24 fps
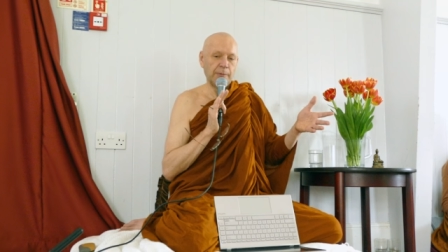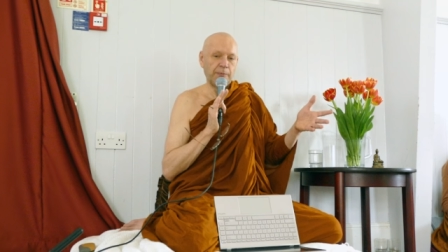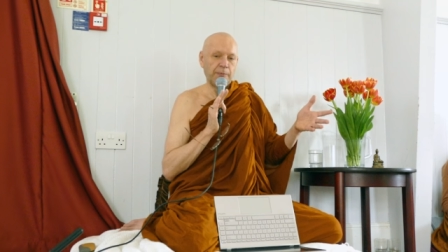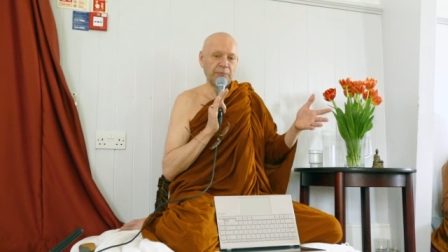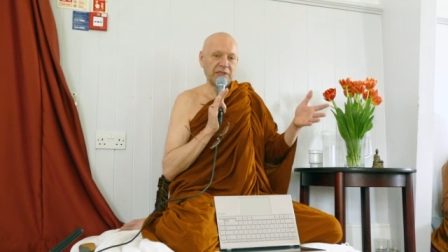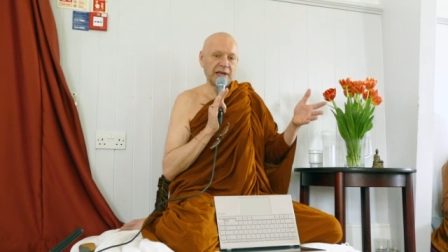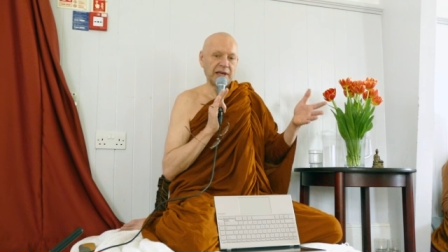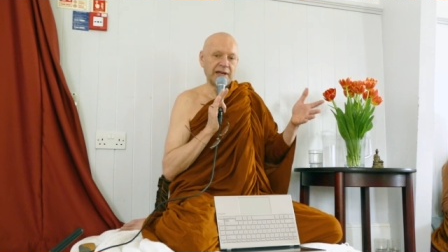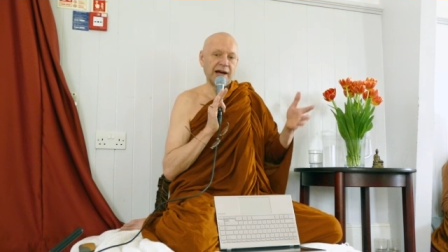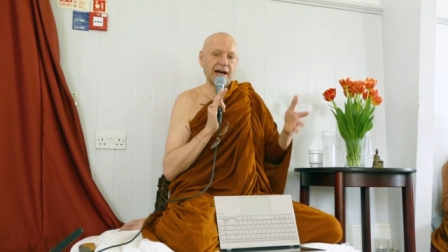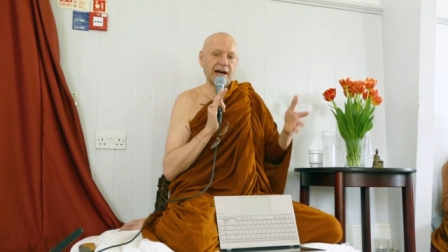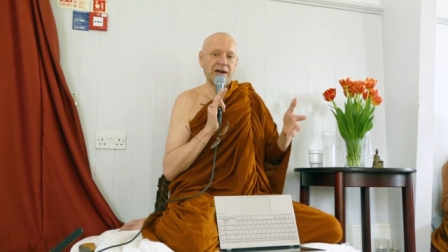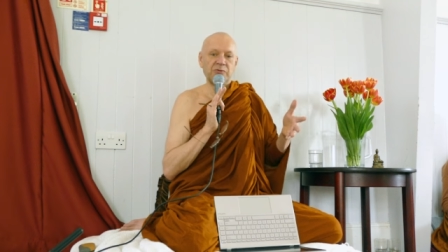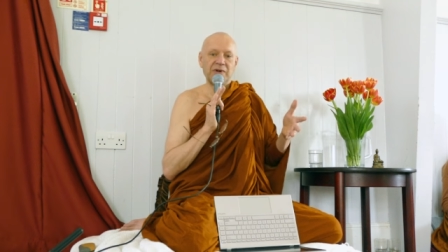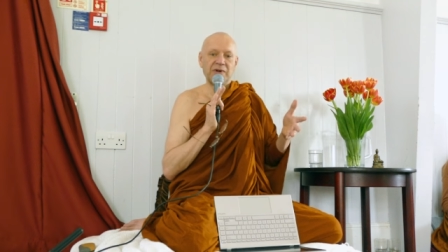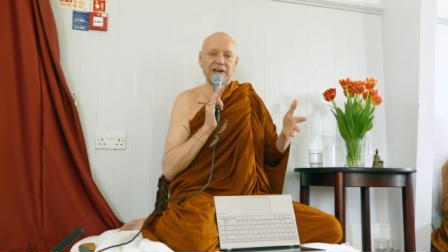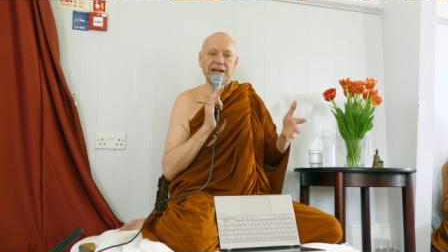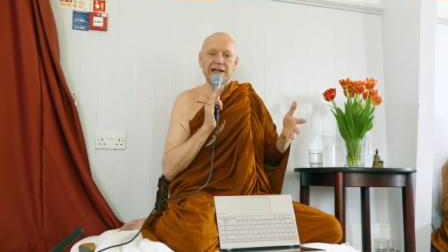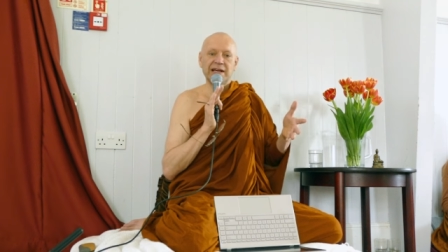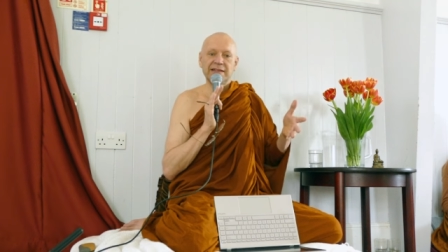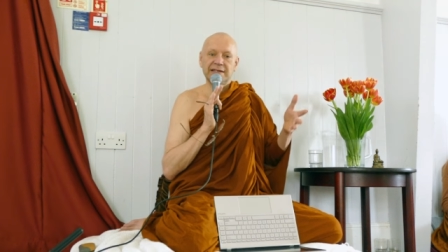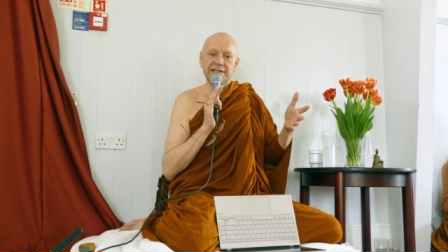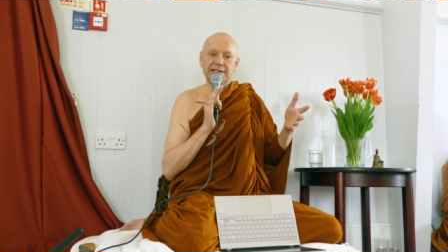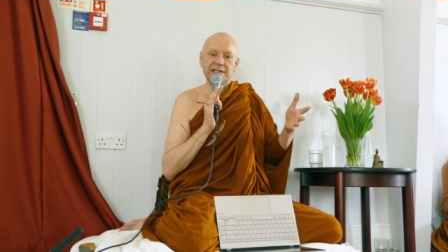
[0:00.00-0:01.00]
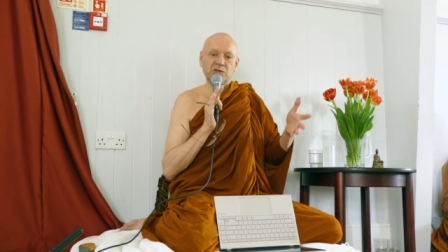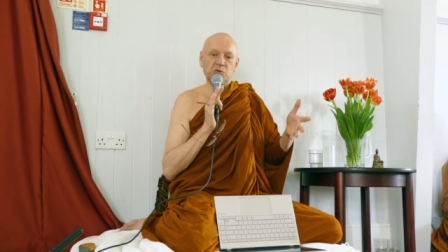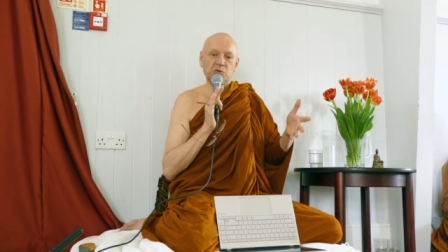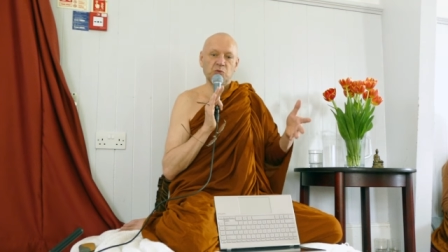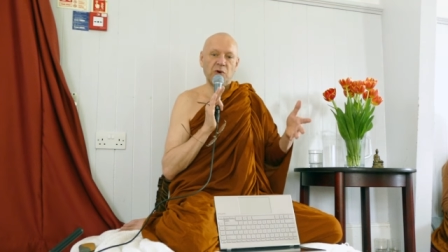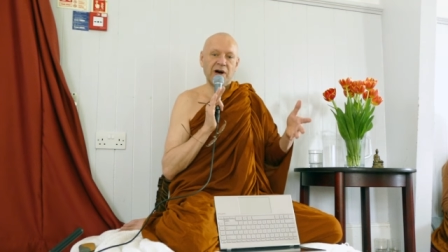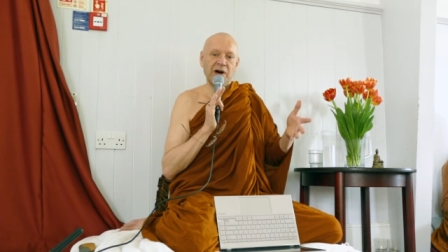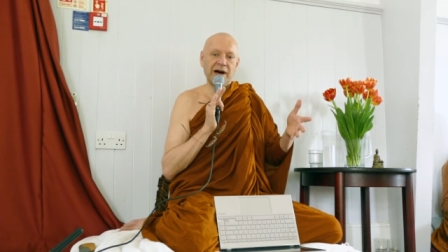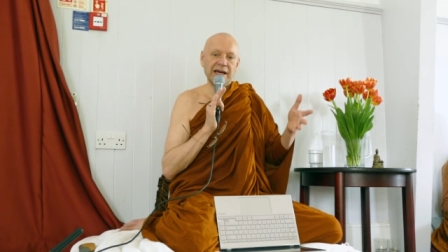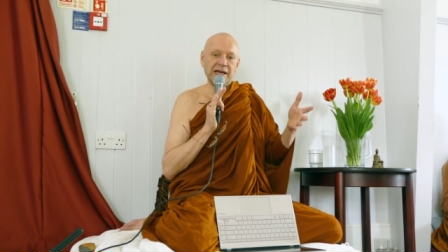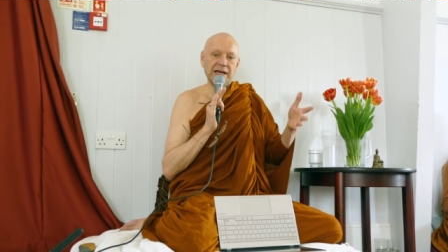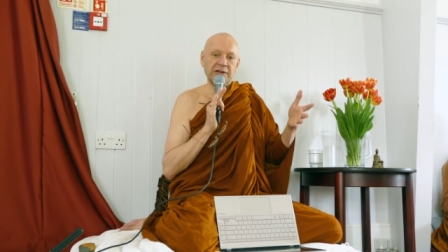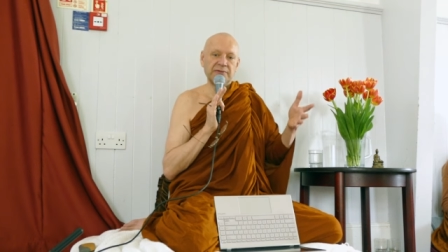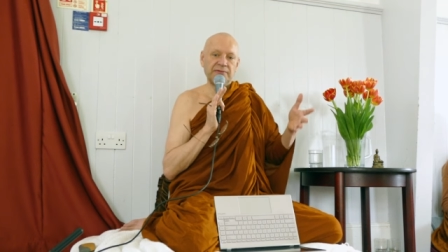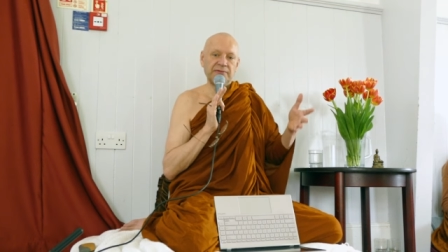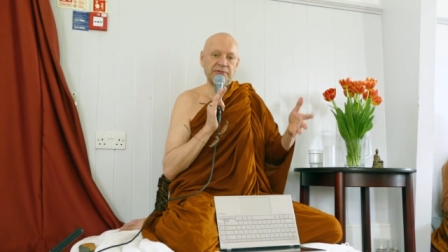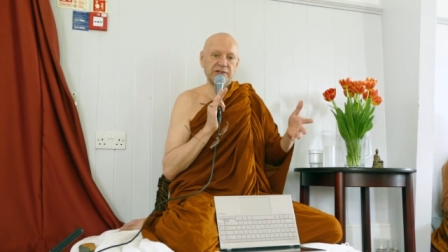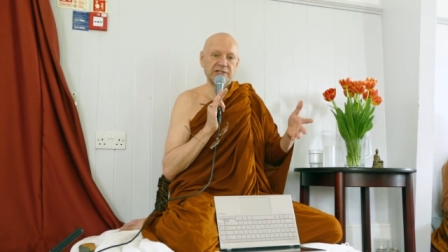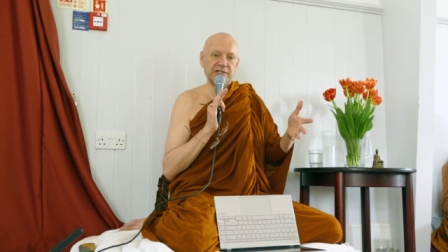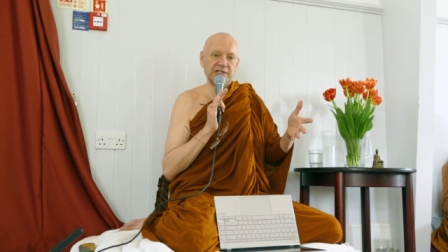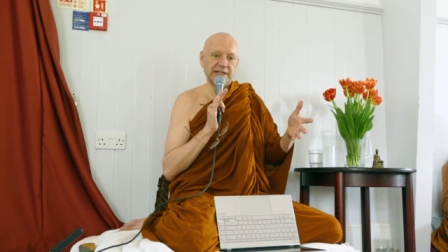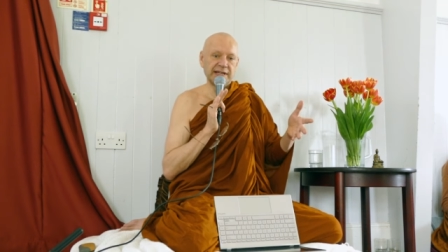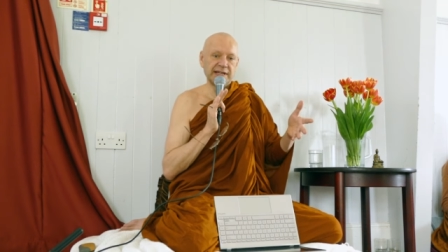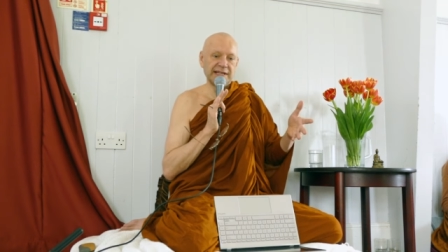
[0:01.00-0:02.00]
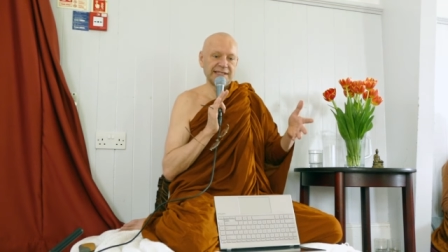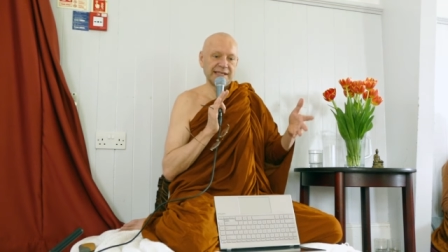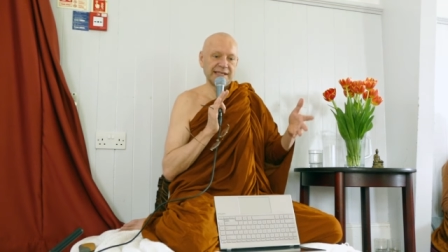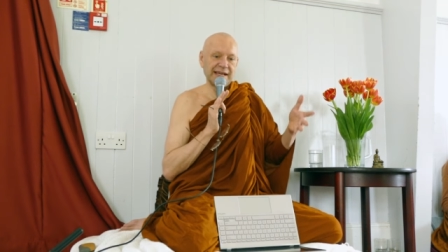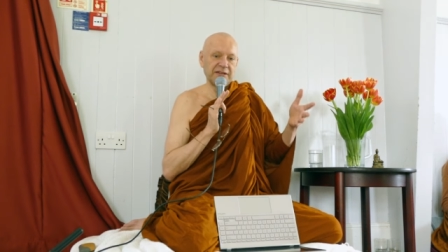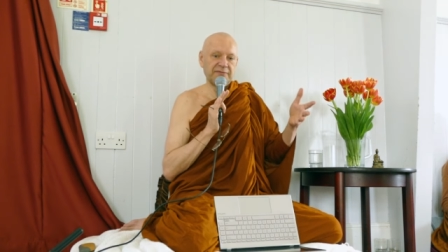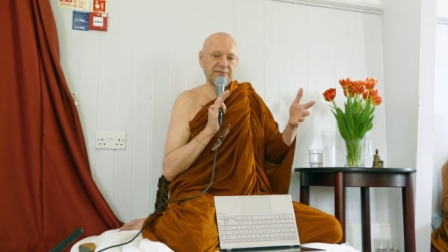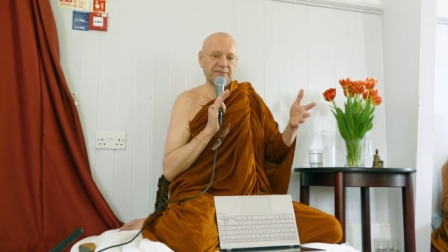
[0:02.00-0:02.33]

And I reckon this is why in physics they